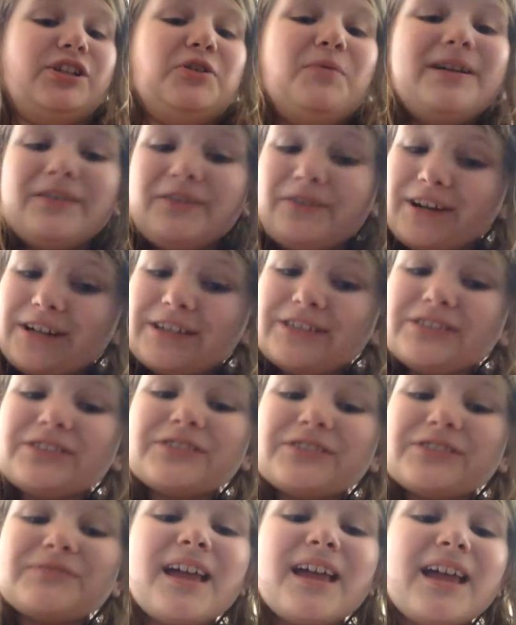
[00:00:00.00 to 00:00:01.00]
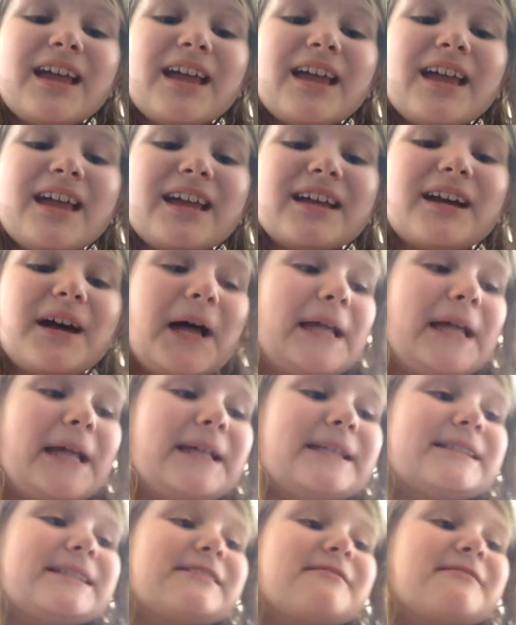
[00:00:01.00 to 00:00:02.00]
doing orange
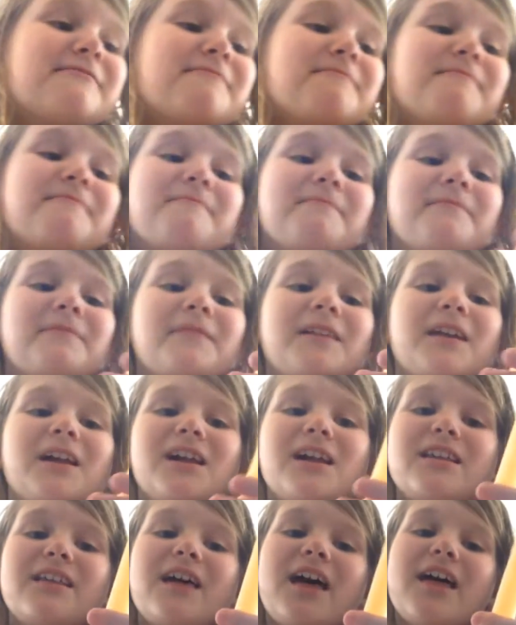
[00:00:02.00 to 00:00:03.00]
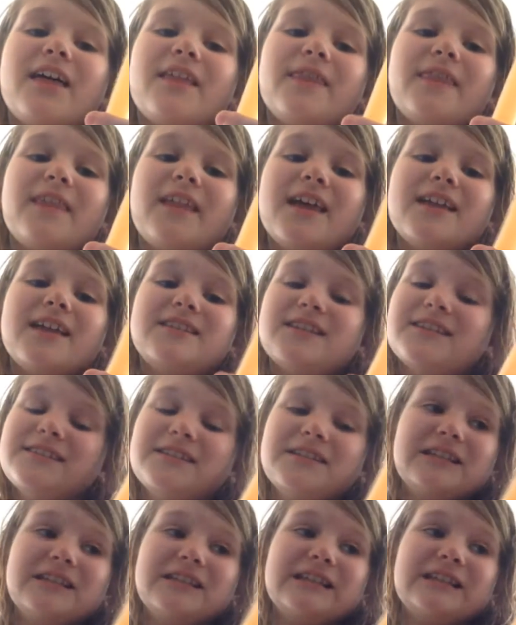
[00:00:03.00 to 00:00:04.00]
because it
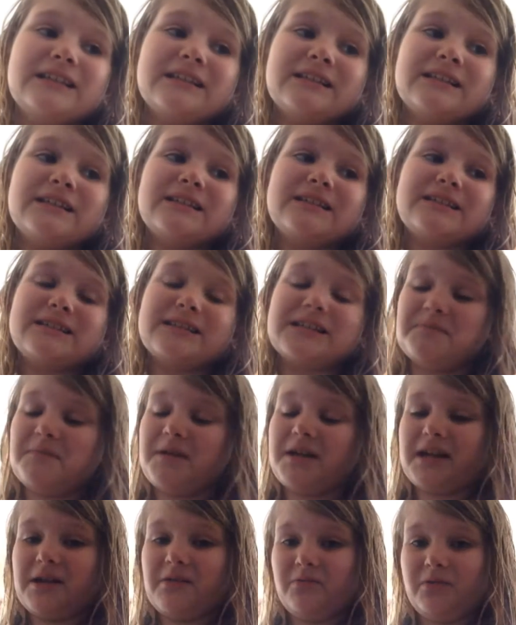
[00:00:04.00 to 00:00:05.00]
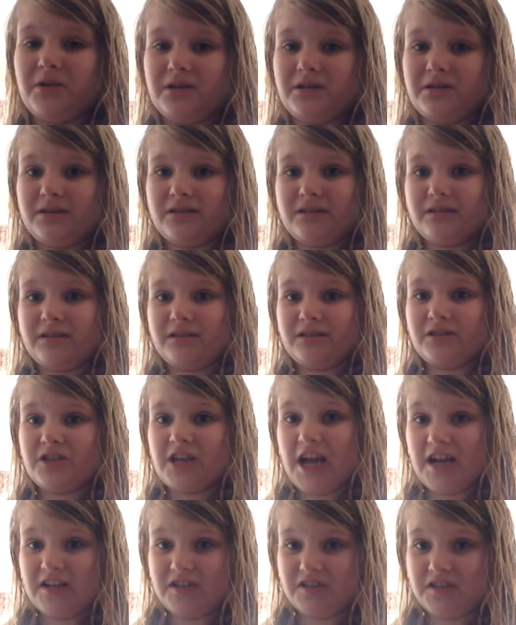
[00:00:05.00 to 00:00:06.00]
doesn't seem like it would
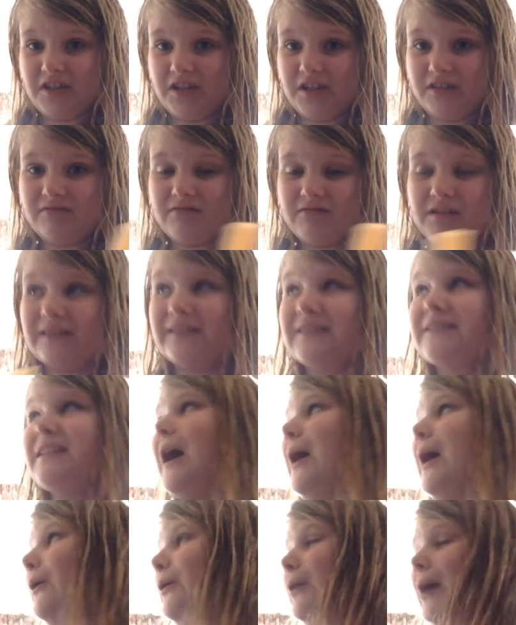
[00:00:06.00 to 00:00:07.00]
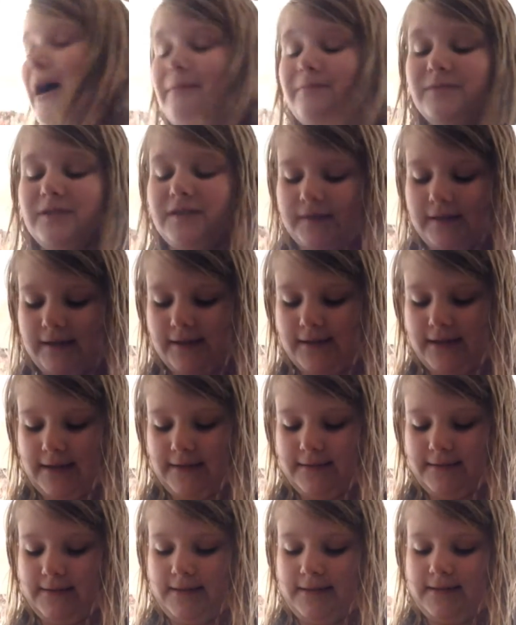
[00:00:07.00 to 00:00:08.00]
taste good. So I'm just going to
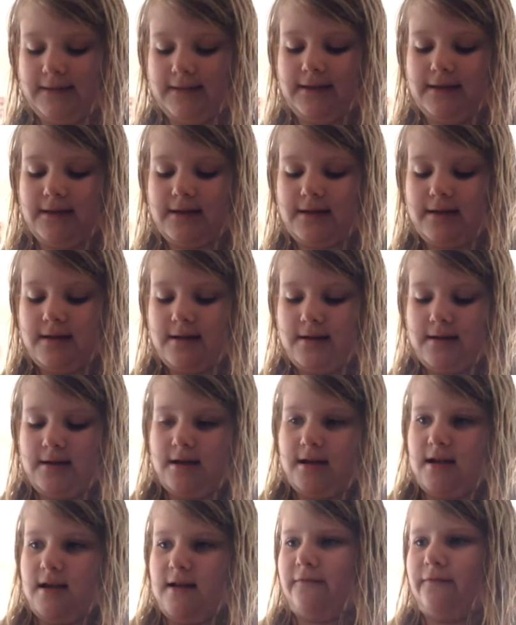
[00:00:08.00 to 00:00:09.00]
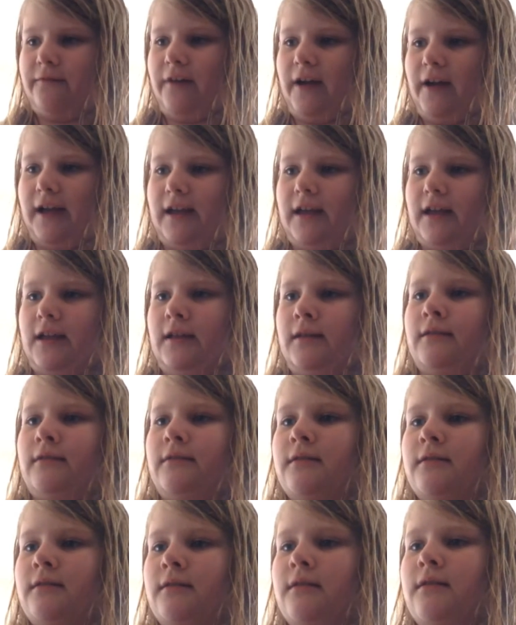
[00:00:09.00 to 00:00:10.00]
taste it. If I
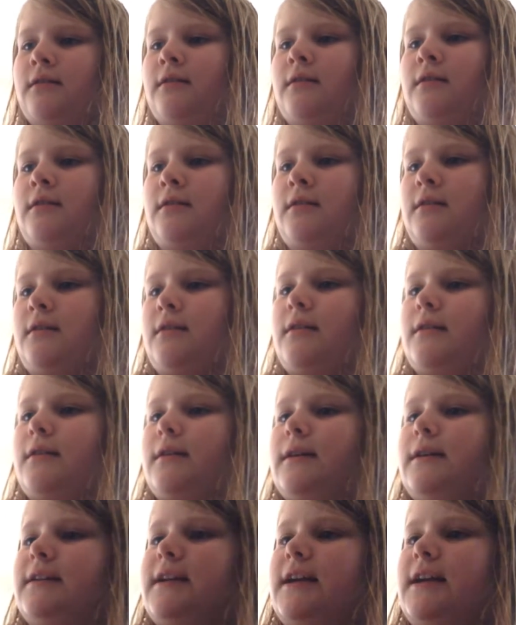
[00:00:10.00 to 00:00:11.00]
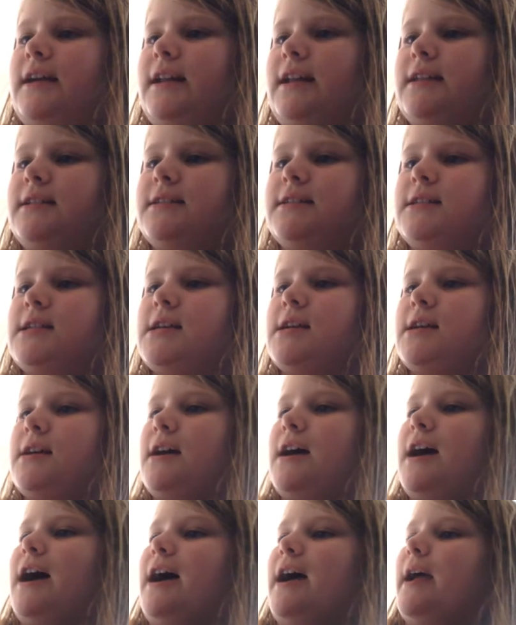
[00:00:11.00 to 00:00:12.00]
can get it,
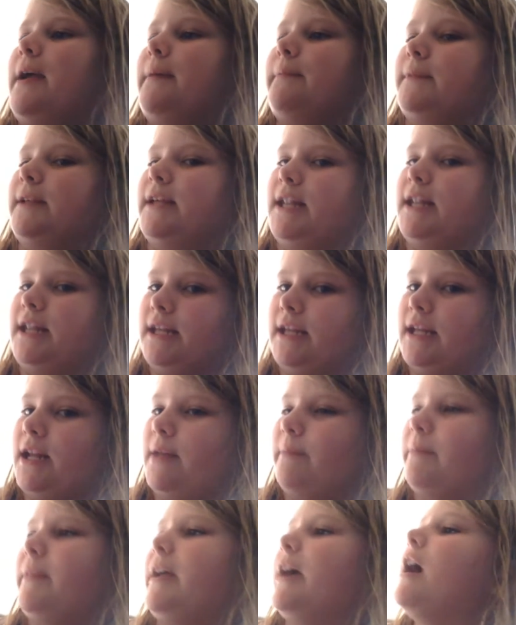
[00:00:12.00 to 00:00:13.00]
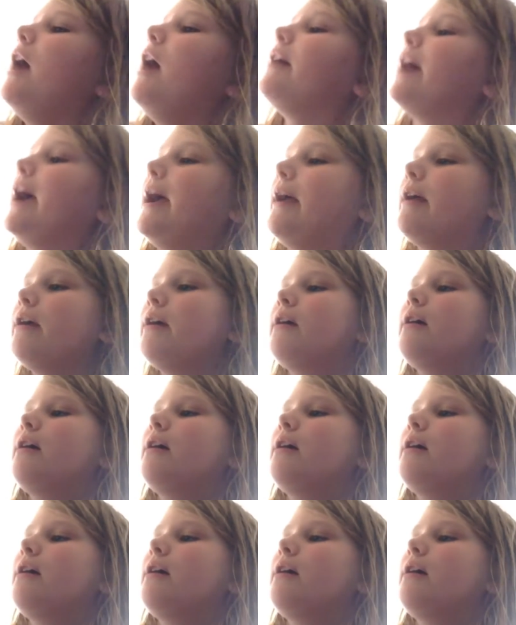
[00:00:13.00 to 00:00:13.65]
I'm getting it up there. Okay.